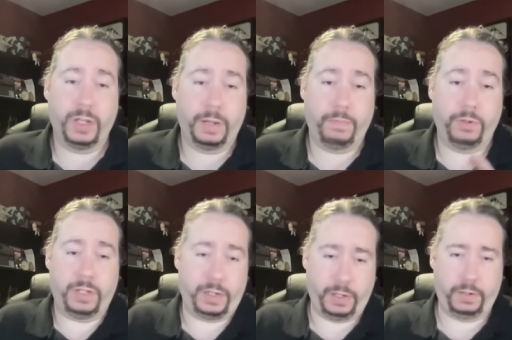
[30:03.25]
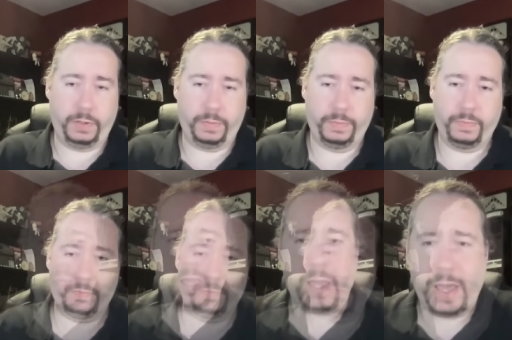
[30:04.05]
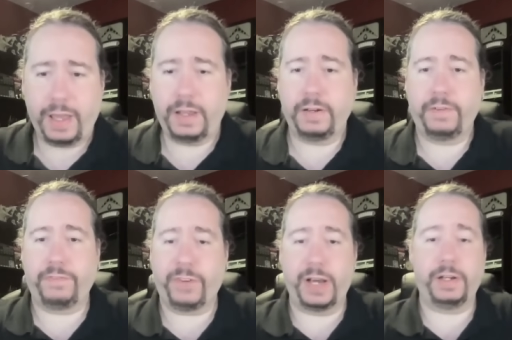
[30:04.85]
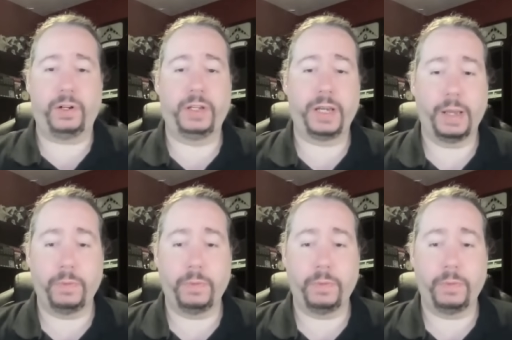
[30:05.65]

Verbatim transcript: in particular. And finally, I'm